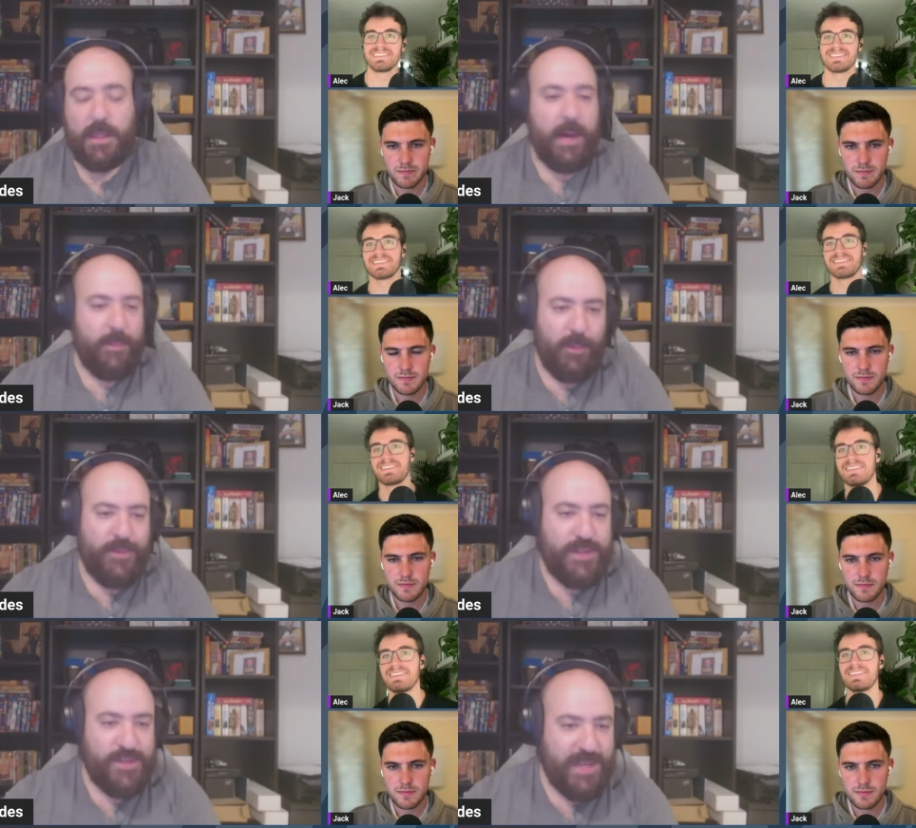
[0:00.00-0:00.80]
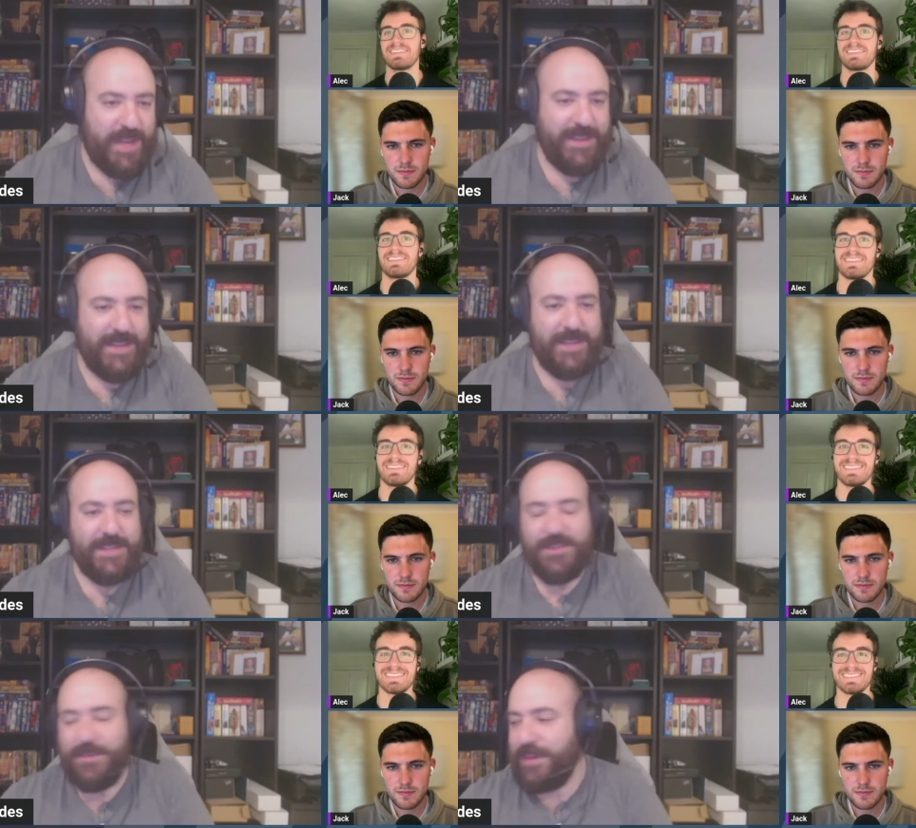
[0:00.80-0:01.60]
Speaker 1: a lot more features that I could get
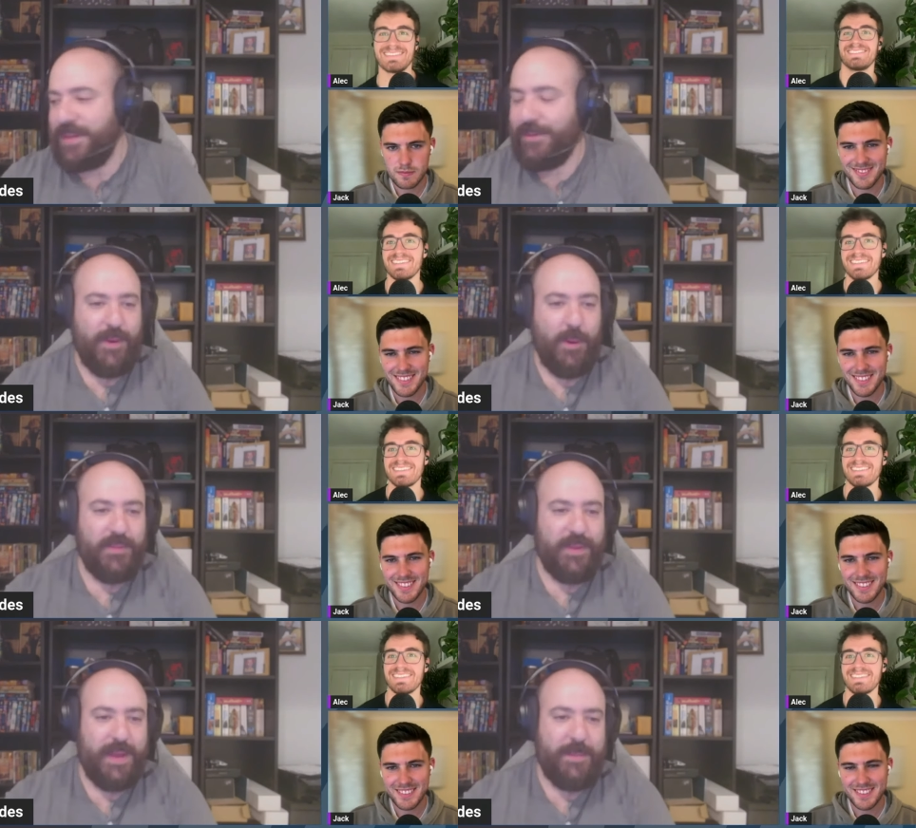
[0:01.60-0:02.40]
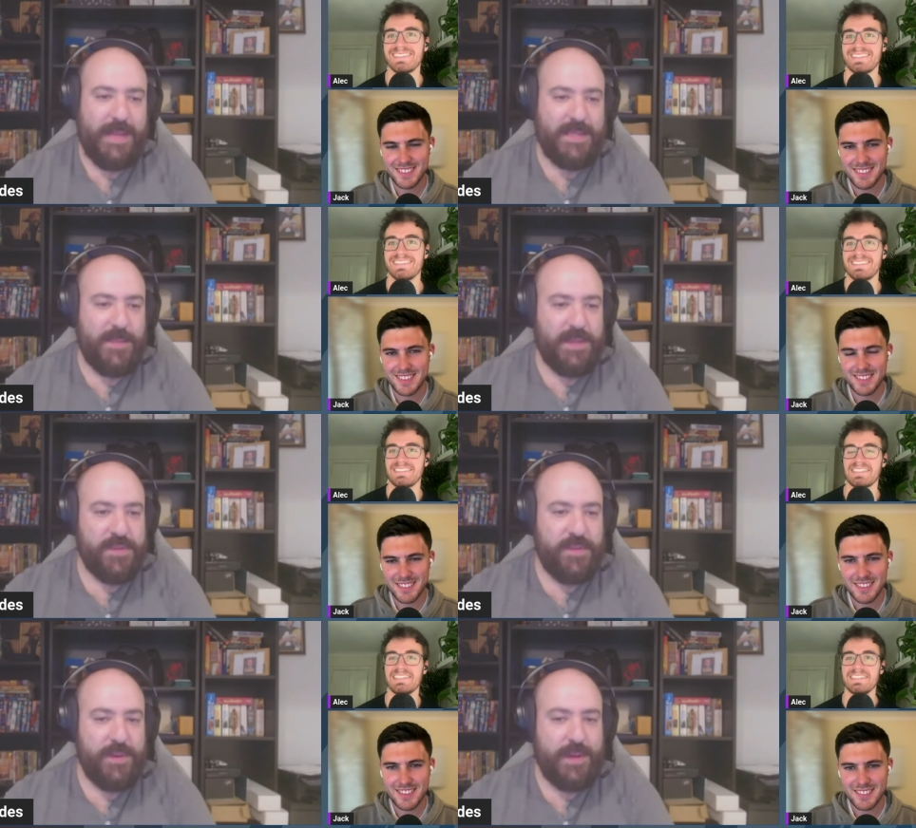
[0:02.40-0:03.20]
into, but mm-hmm. hopefully that paints the
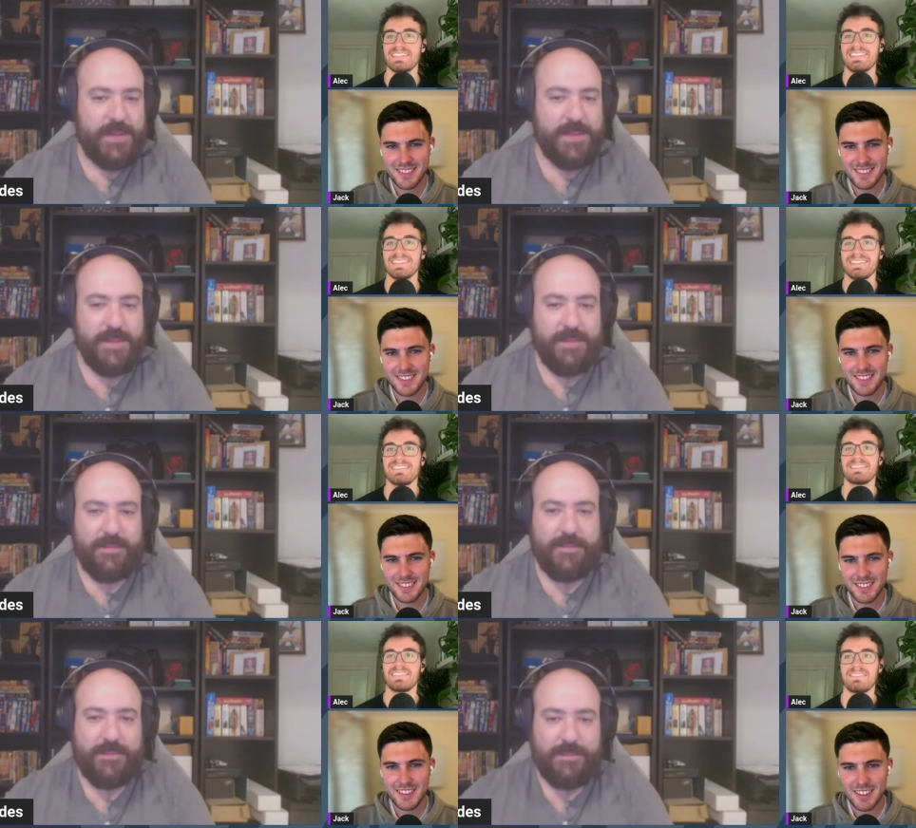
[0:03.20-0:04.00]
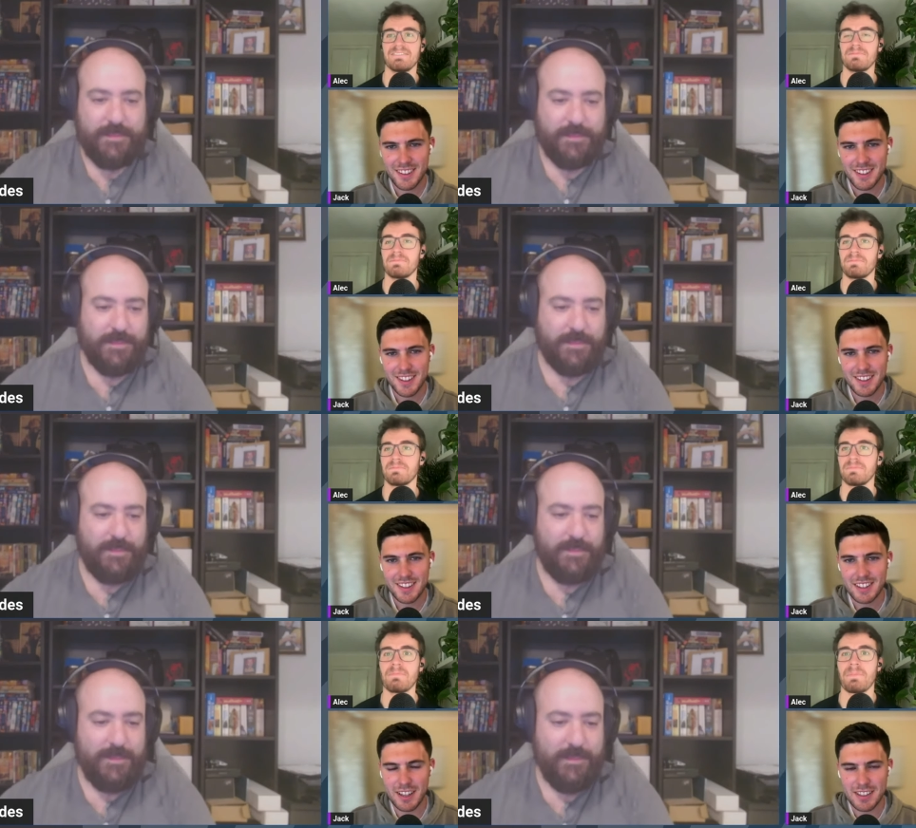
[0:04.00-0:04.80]
picture for you guys.
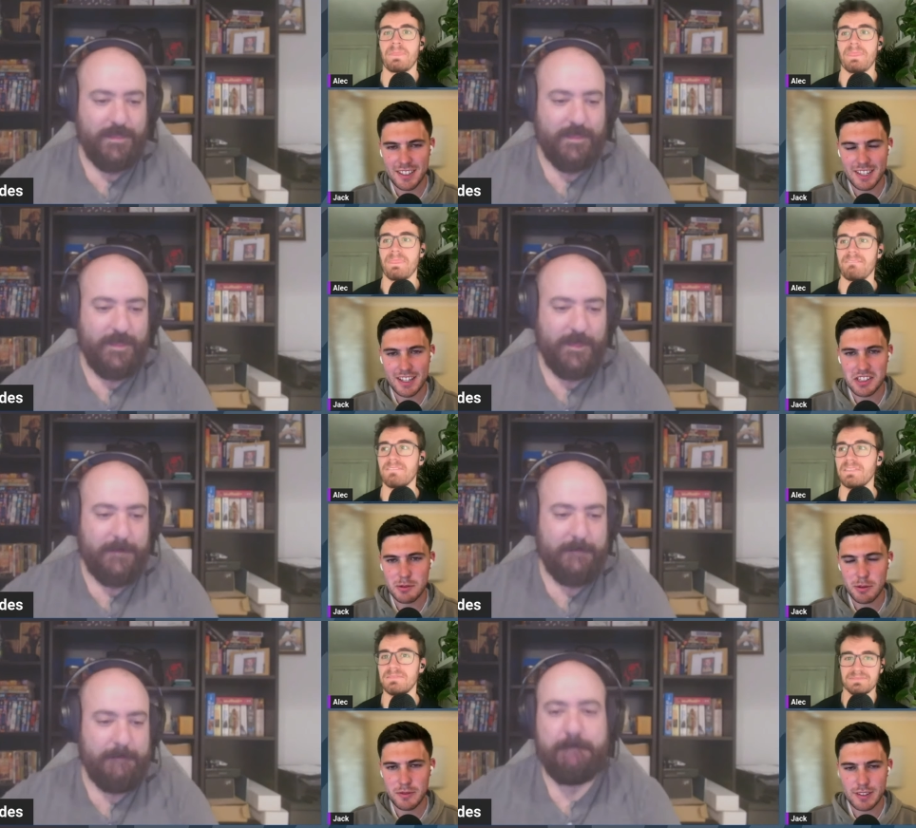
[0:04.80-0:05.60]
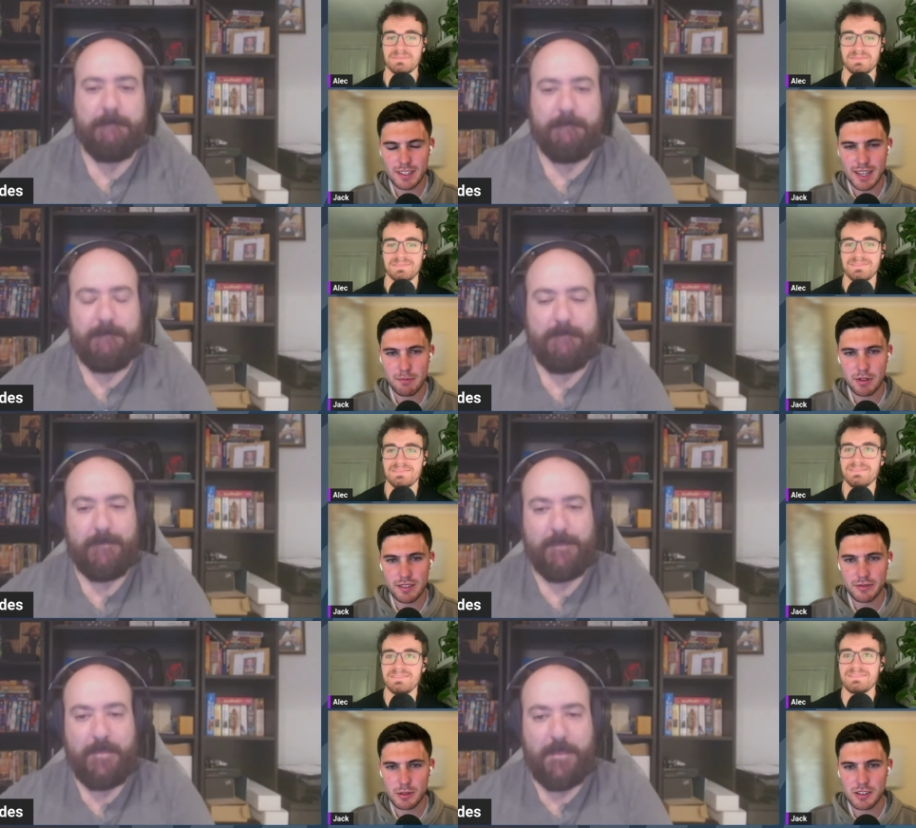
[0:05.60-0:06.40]
Speaker 2: Yeah, I did catch some of the
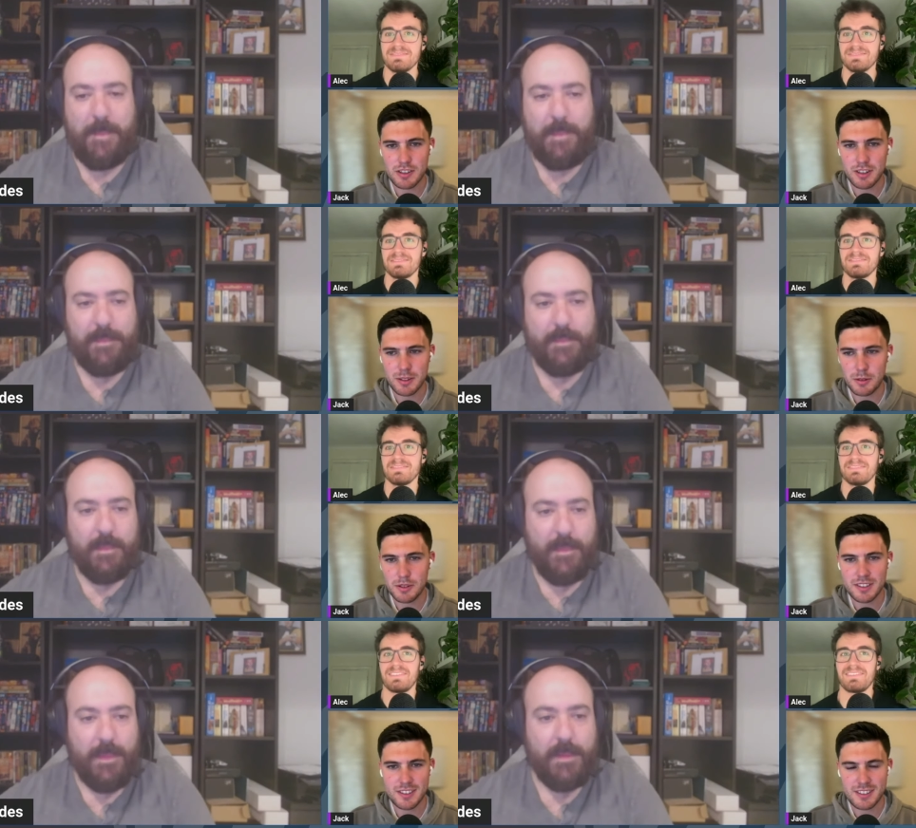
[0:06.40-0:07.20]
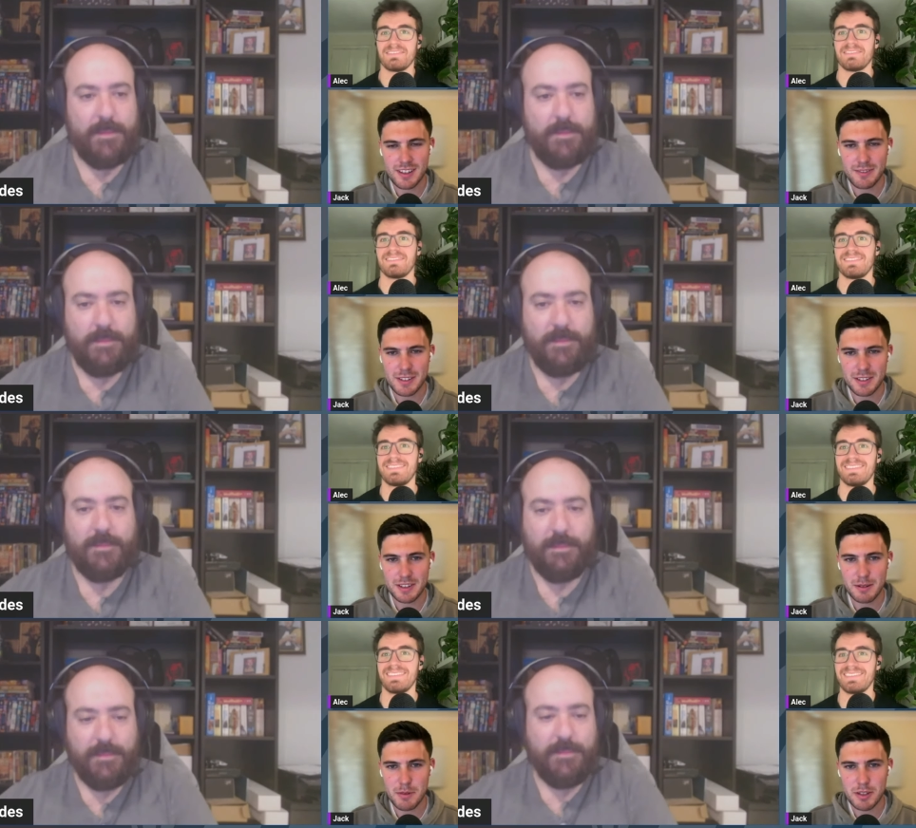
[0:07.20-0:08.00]
gameplay footage, and I thought this is definitely
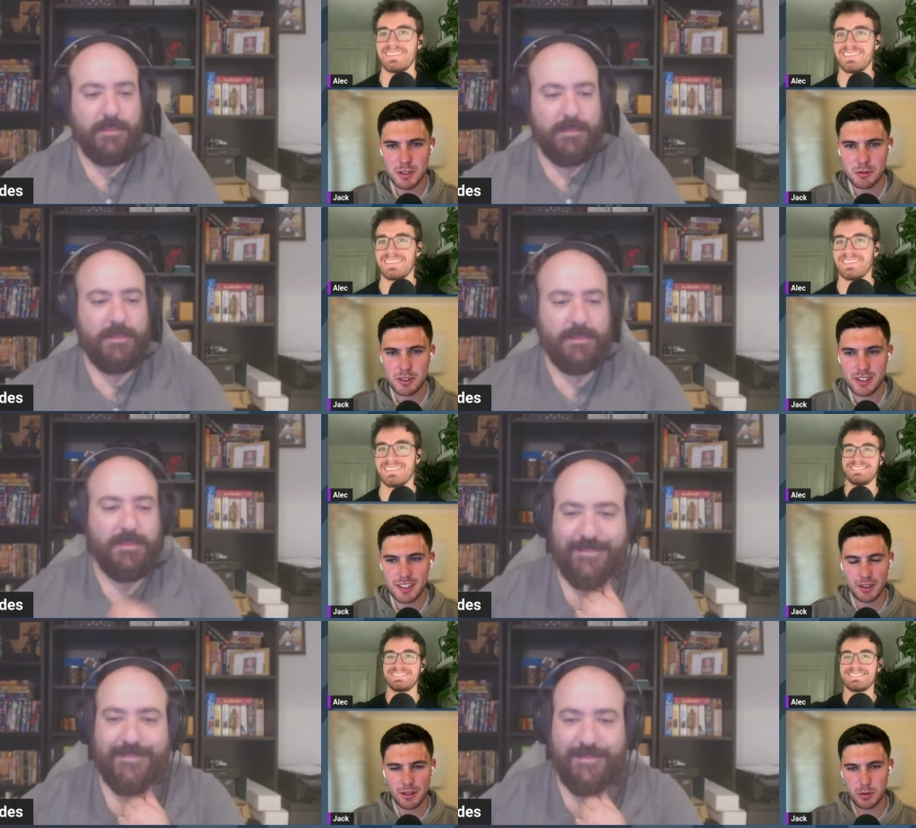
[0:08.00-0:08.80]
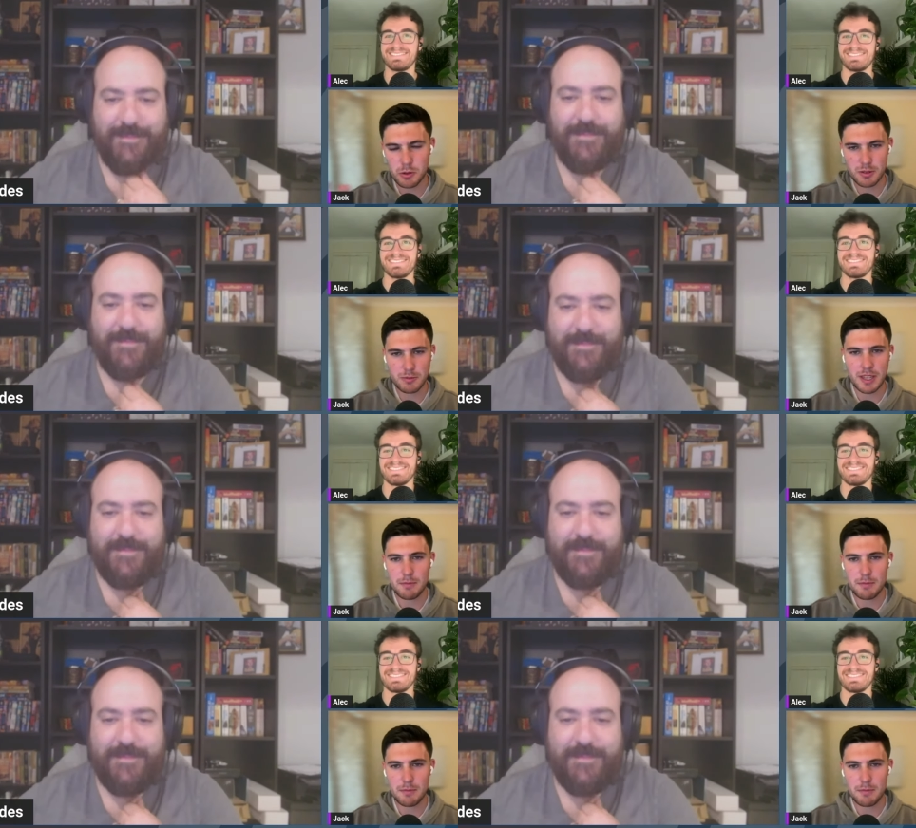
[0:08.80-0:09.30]
something up my street. I, saw some